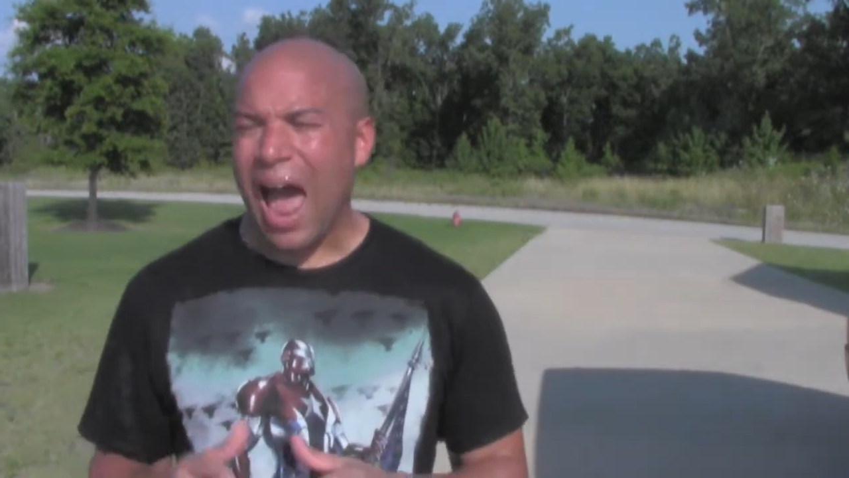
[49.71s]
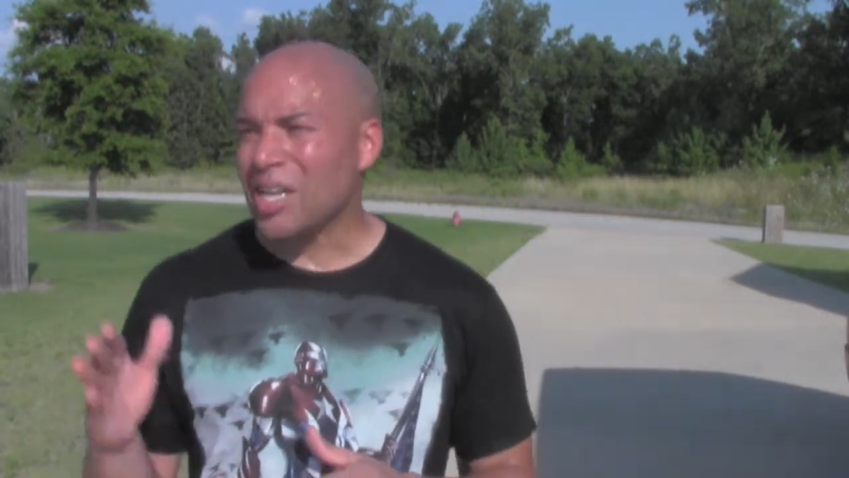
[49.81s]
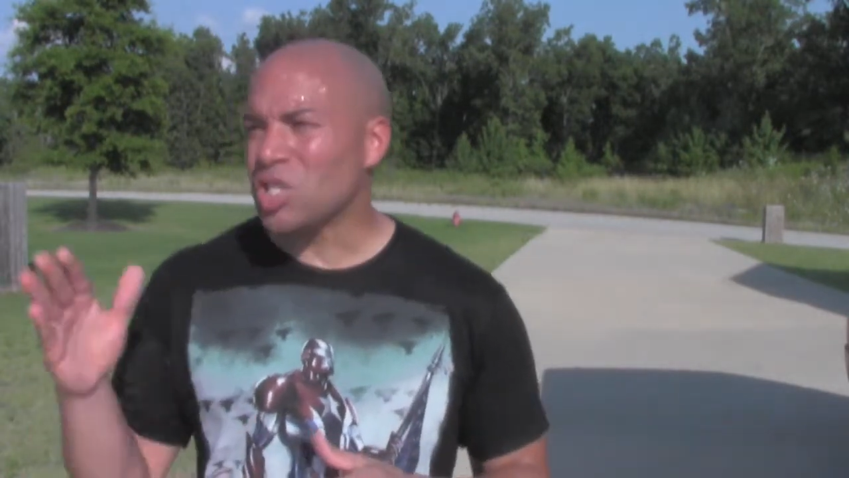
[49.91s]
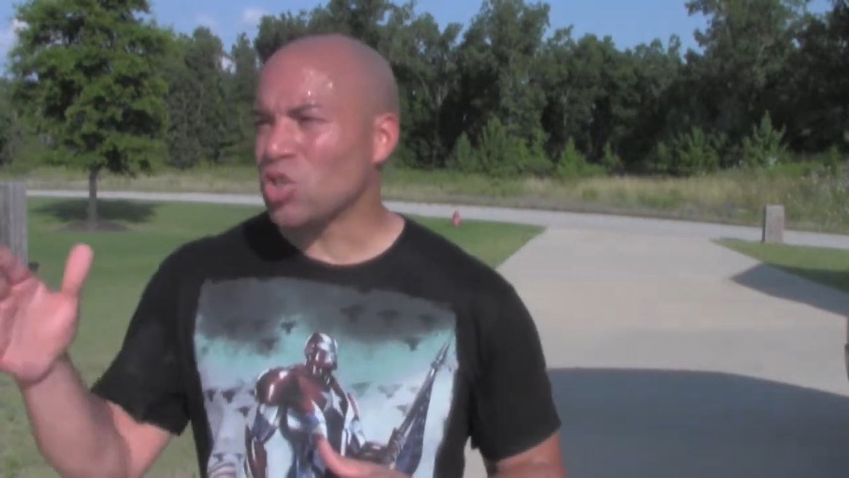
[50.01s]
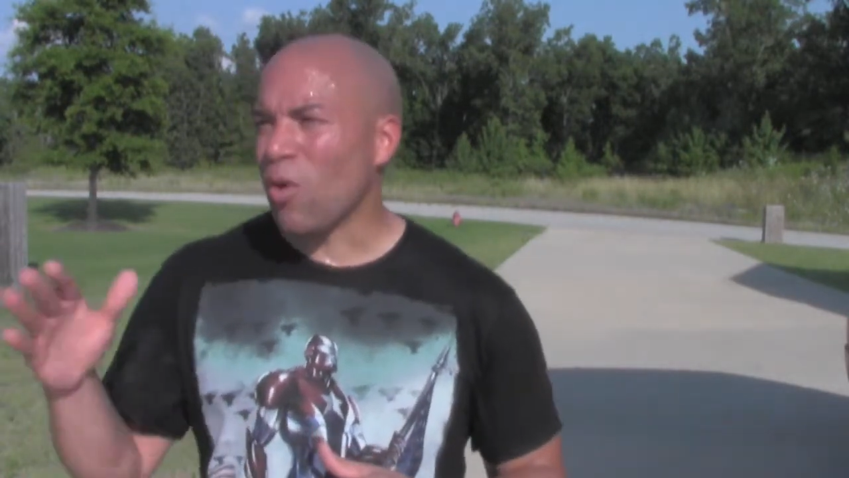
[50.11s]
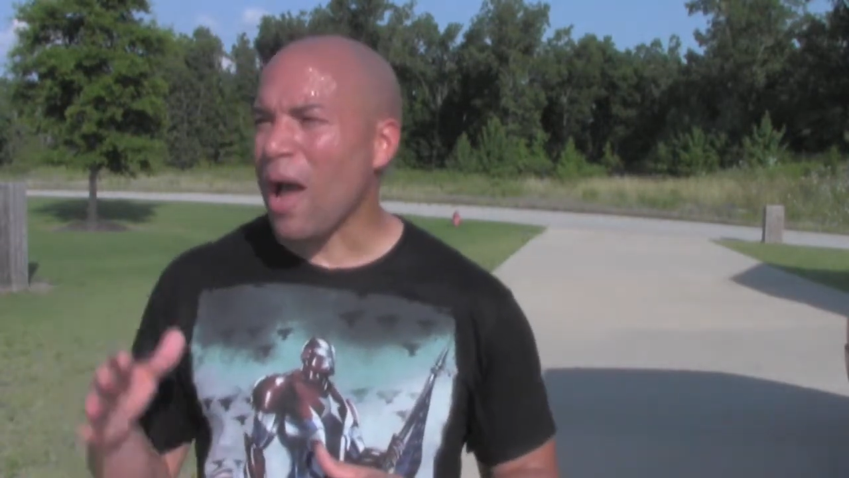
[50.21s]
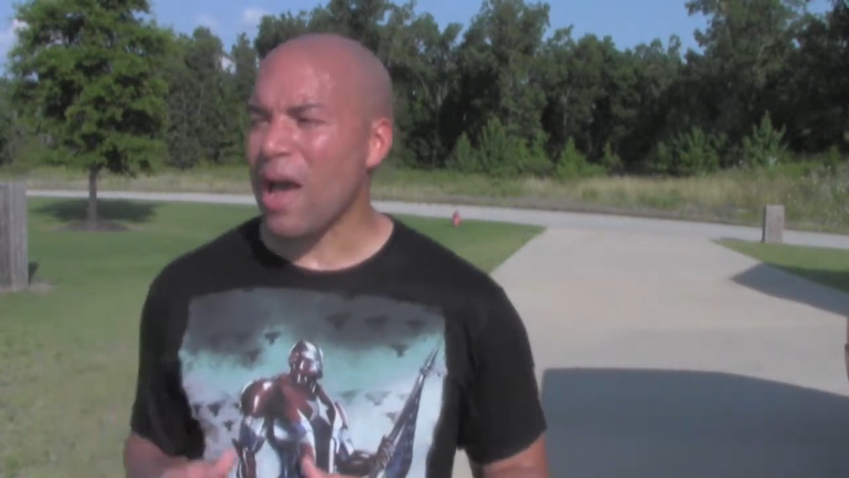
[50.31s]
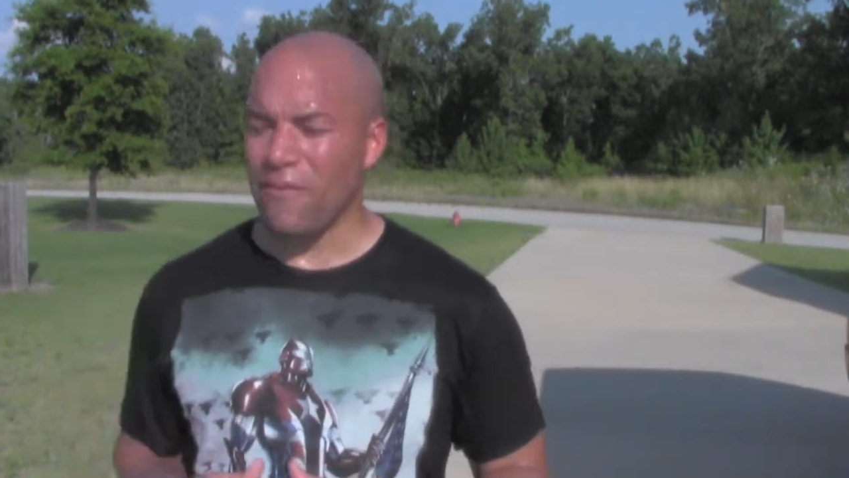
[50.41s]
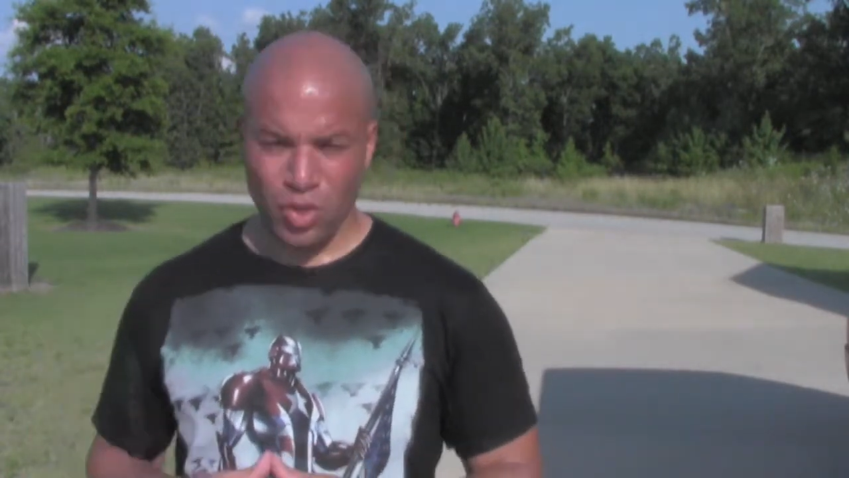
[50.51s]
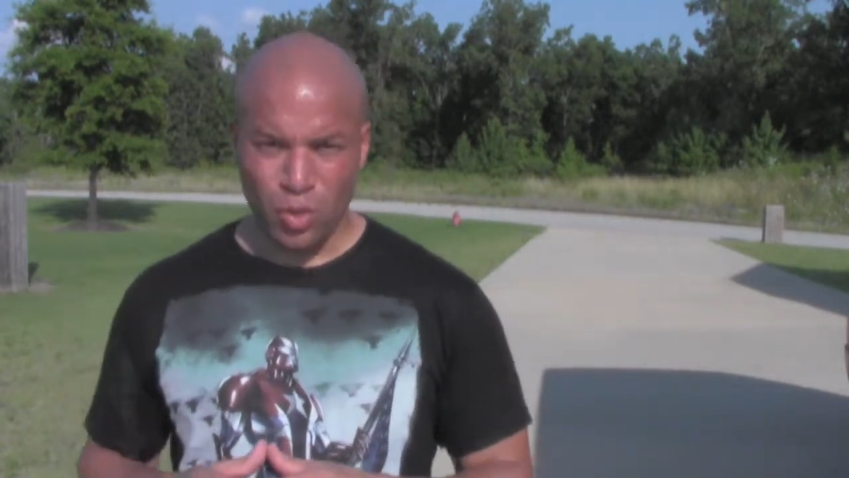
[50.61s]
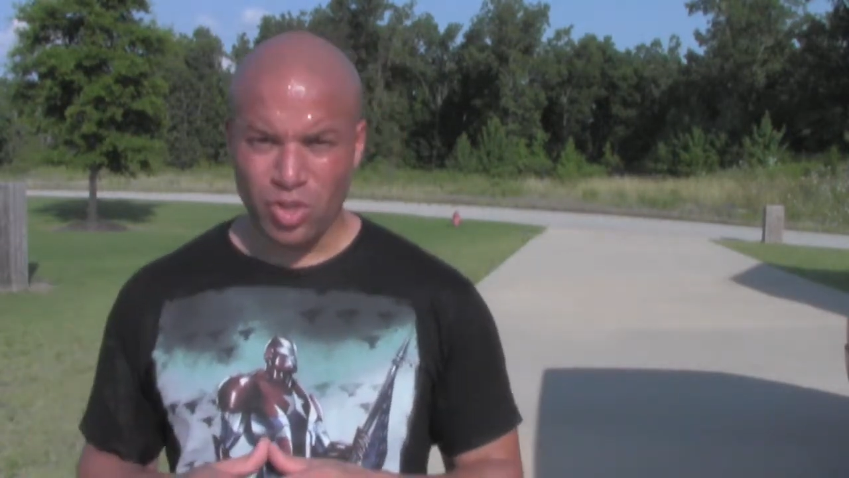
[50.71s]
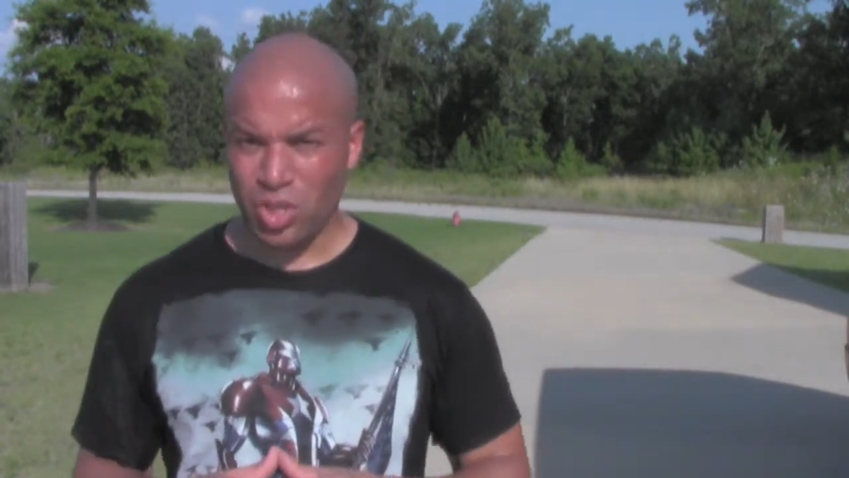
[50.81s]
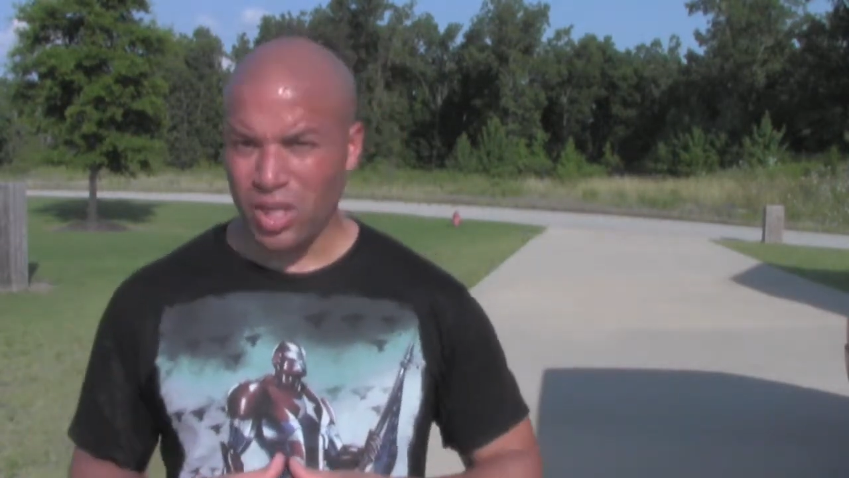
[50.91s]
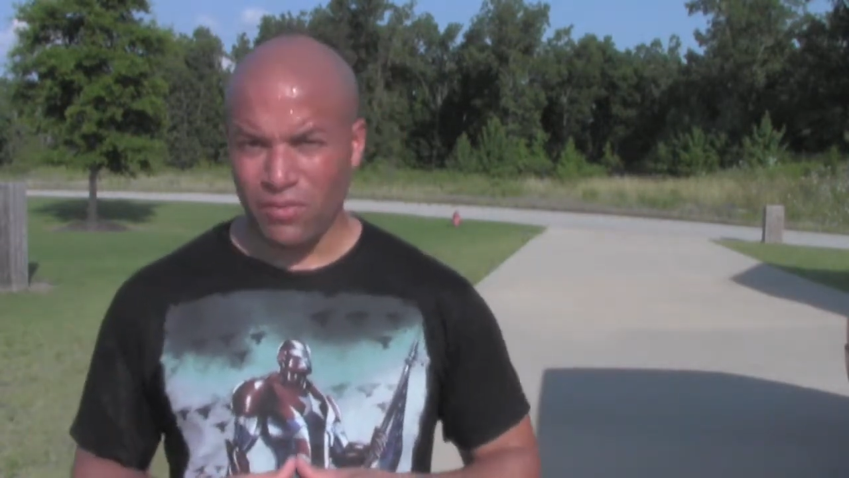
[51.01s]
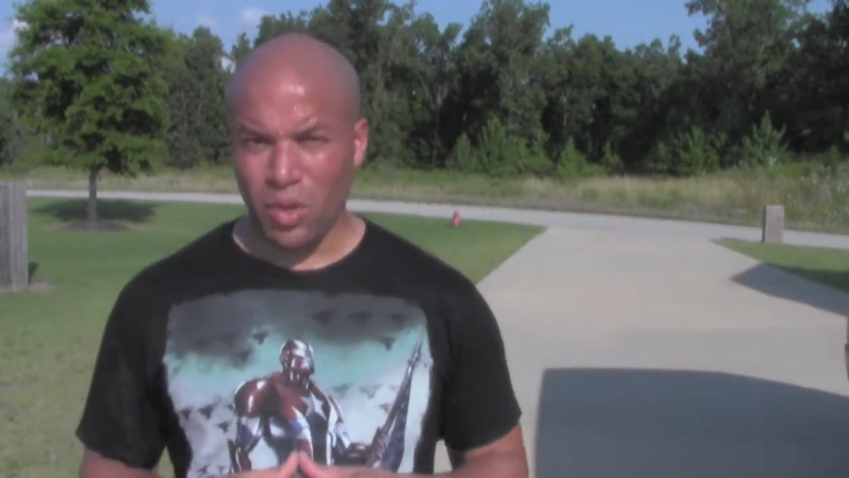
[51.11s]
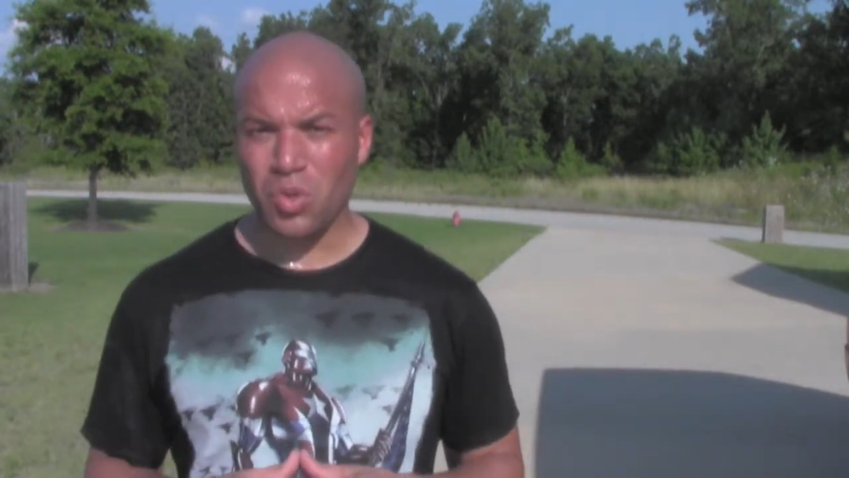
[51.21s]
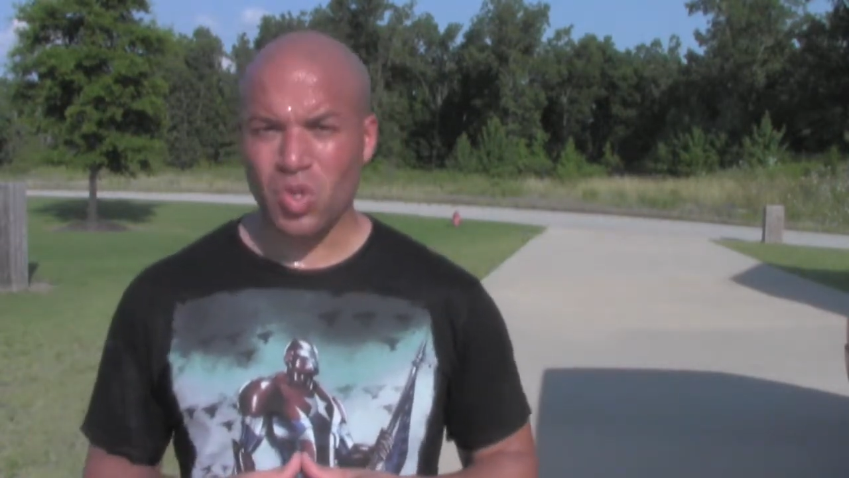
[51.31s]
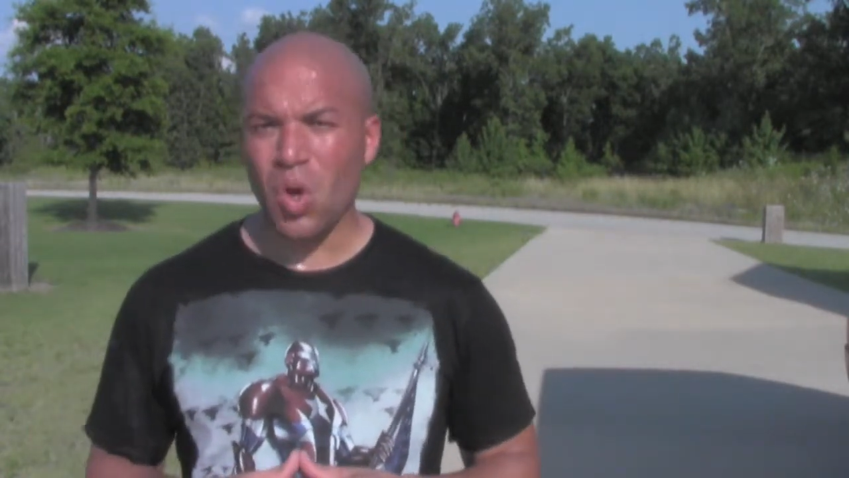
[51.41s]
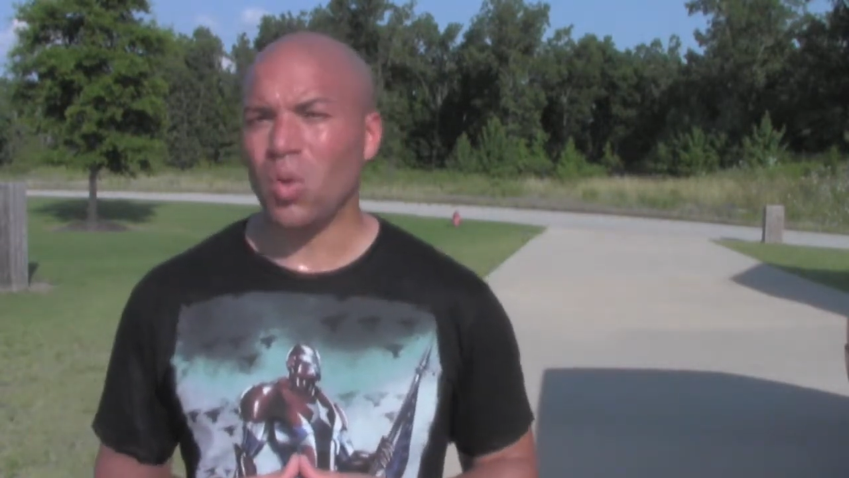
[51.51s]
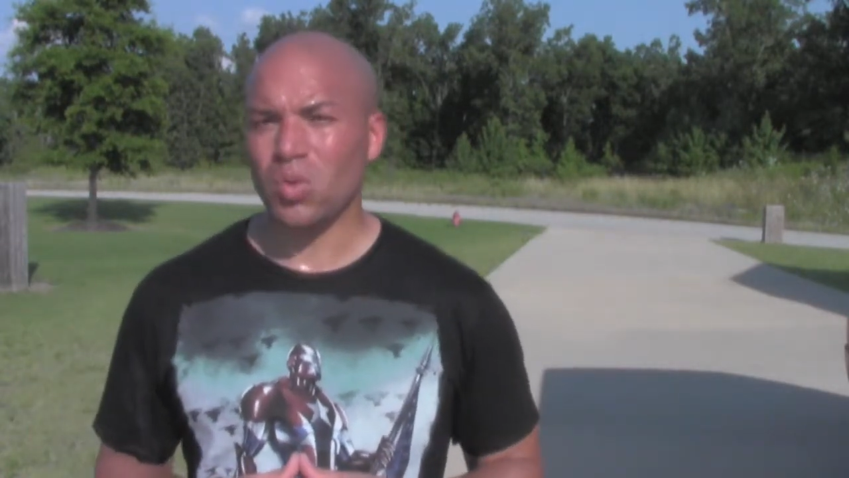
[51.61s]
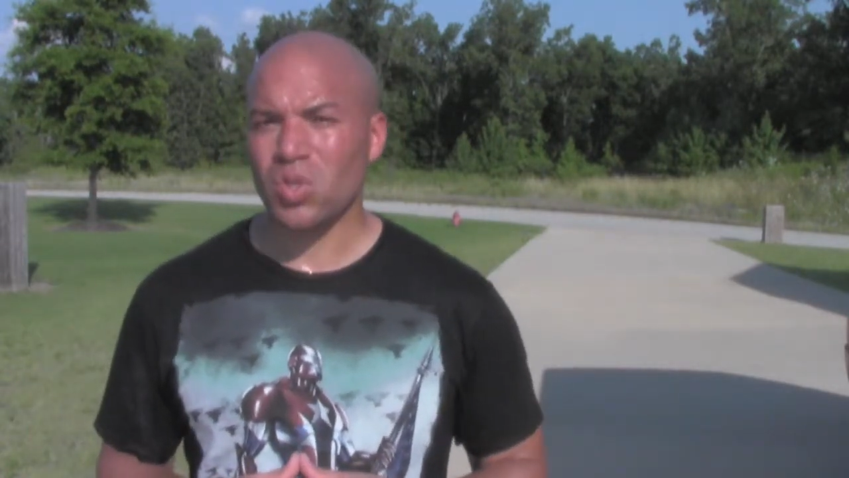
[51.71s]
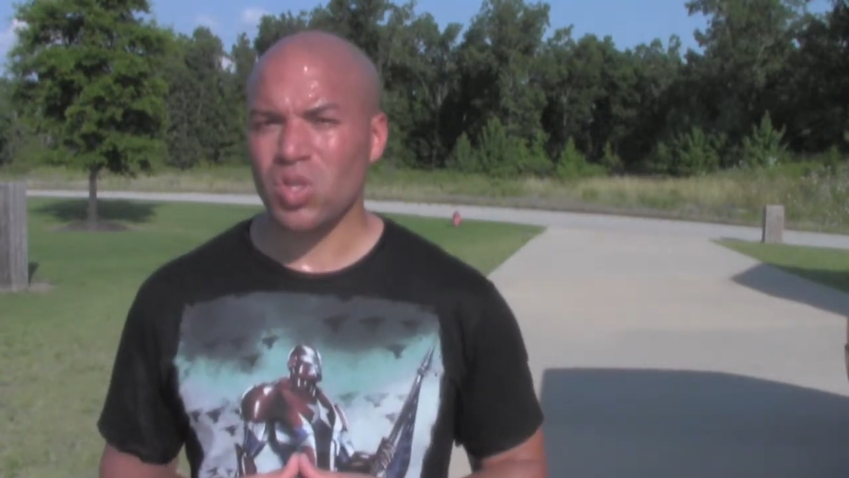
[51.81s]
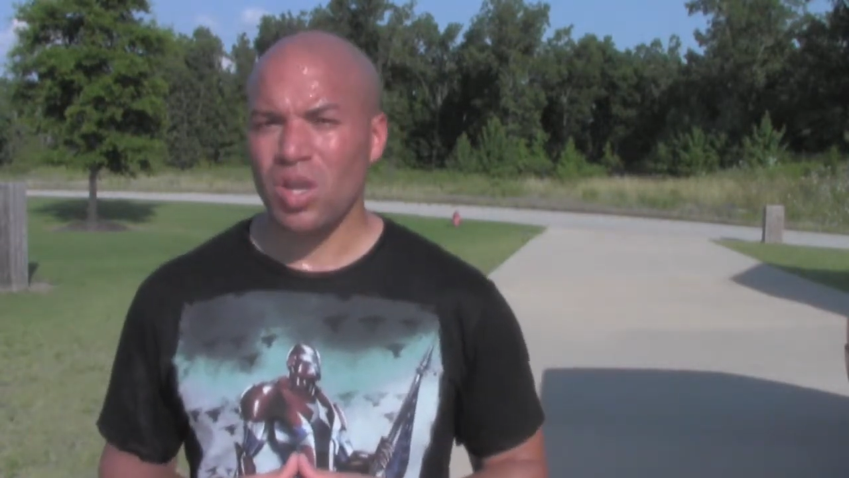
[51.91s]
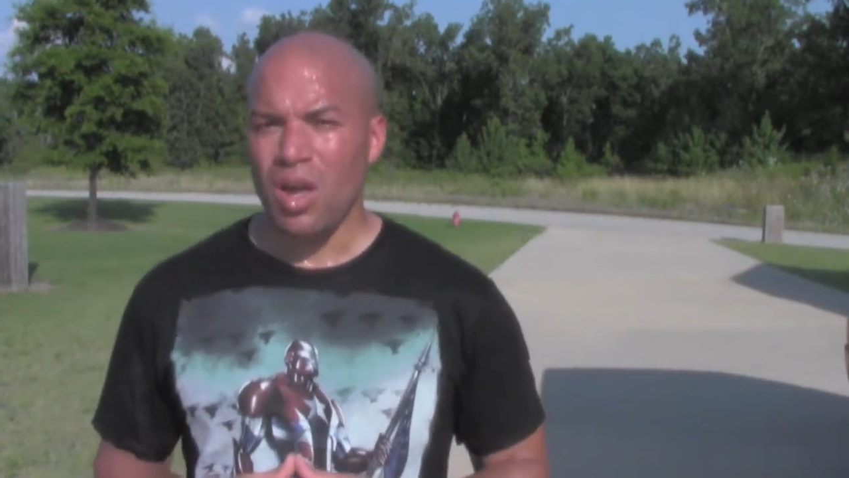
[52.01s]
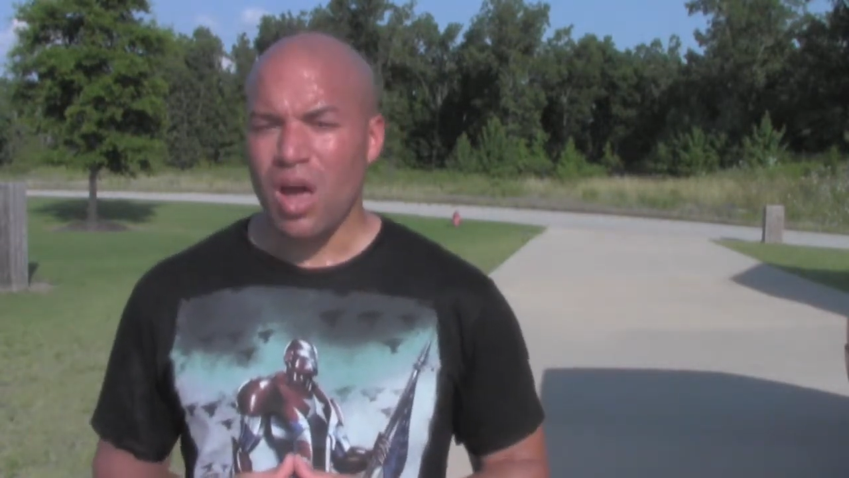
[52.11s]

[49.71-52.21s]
I strive to achieve those goals.